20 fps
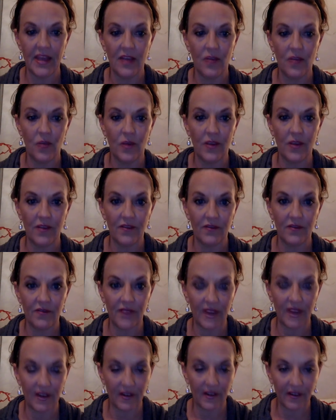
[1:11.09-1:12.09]
We
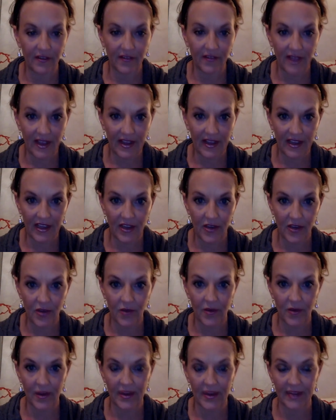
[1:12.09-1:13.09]
verify
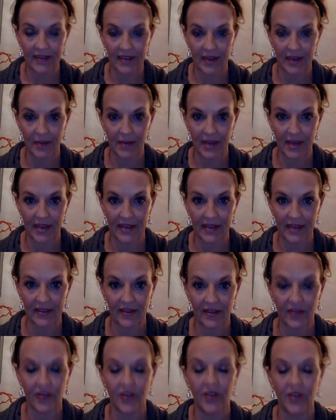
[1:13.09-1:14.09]
you as an
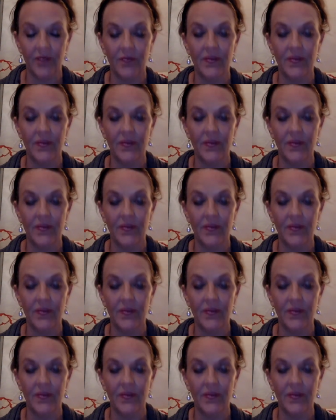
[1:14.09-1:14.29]
ambassador.